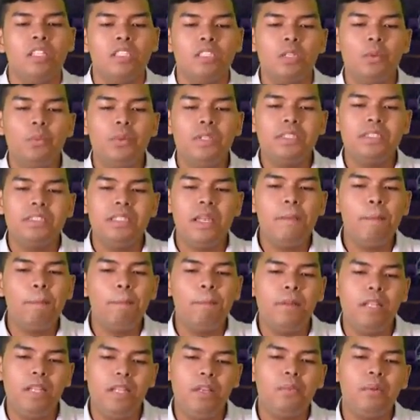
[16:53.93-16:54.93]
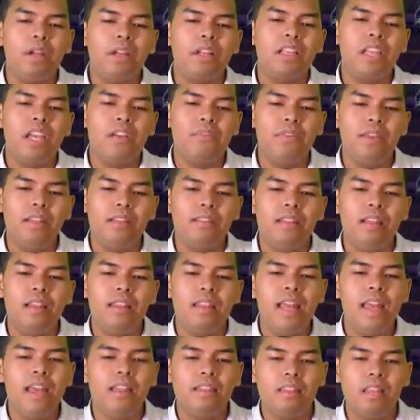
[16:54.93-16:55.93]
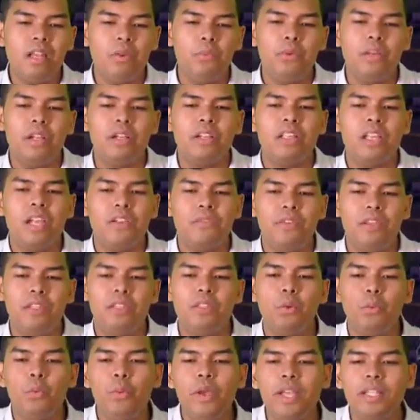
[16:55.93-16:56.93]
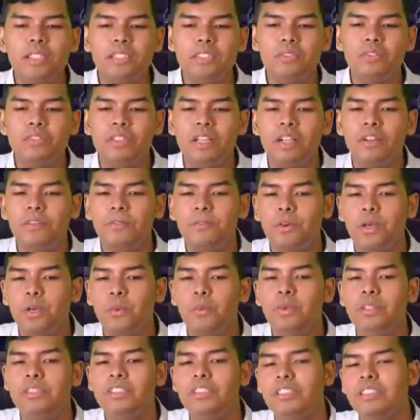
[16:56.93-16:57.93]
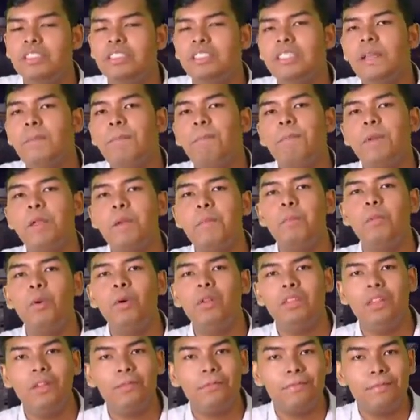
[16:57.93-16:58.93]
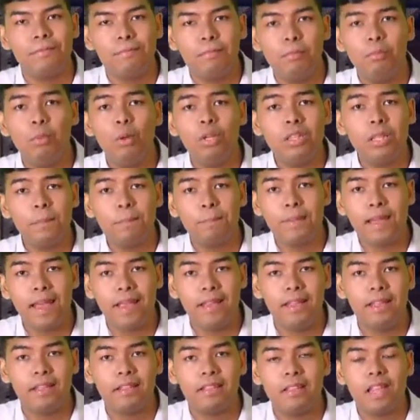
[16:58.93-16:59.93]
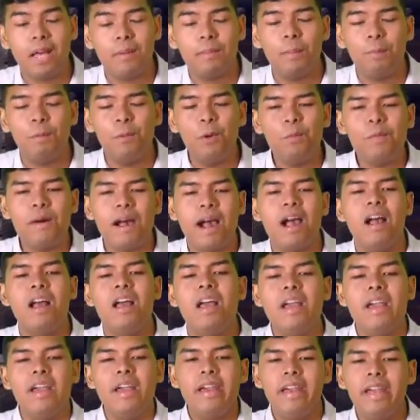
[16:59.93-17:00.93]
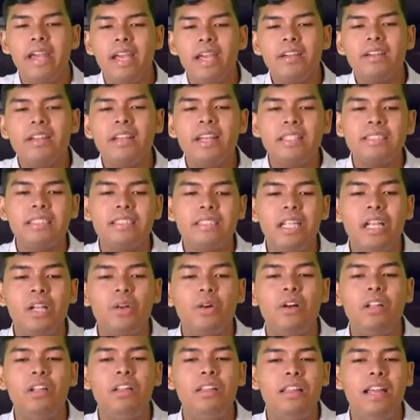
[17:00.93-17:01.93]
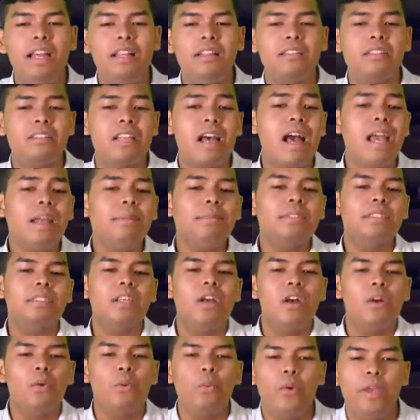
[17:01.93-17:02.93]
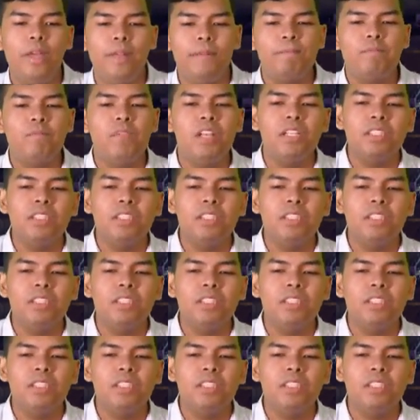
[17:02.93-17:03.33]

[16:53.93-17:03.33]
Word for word: So we simply, we are giving the length and we are giving the width. So therefore, we just simply multi multiply it. Tama po ba? Area is equal length times width.